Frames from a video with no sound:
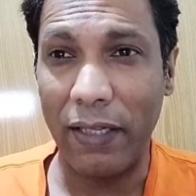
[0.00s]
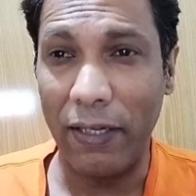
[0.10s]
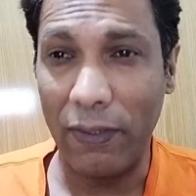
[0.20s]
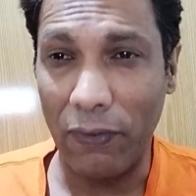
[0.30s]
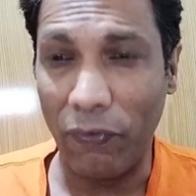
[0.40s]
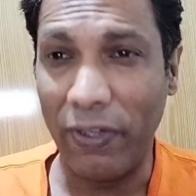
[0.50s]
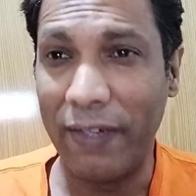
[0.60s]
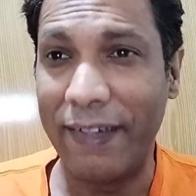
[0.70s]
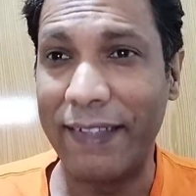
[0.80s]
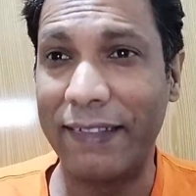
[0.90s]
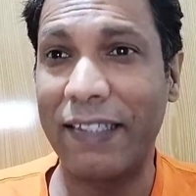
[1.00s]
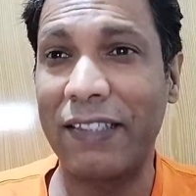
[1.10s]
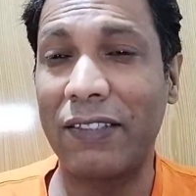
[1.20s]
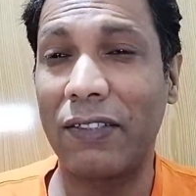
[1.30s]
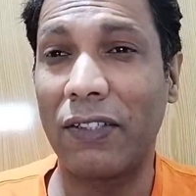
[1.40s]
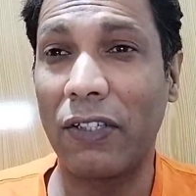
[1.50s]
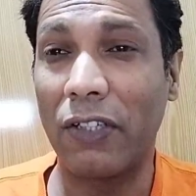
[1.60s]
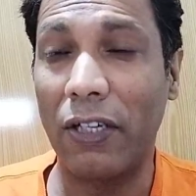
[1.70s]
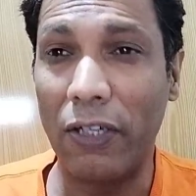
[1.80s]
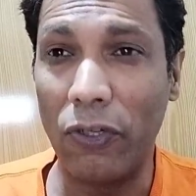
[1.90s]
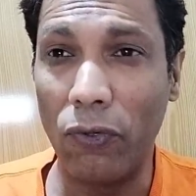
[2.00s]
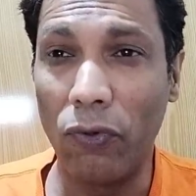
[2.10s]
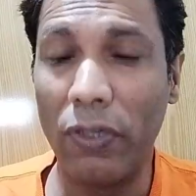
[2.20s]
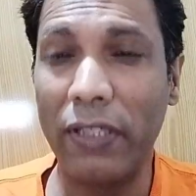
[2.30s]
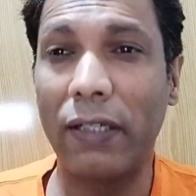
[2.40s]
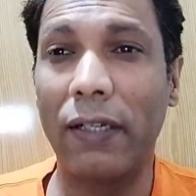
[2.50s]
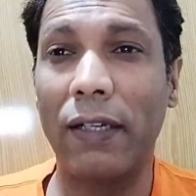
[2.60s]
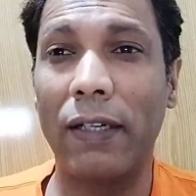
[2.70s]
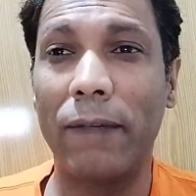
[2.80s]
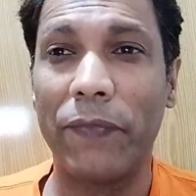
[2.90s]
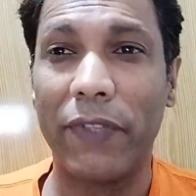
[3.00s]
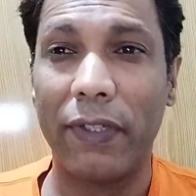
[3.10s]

It will resist colonial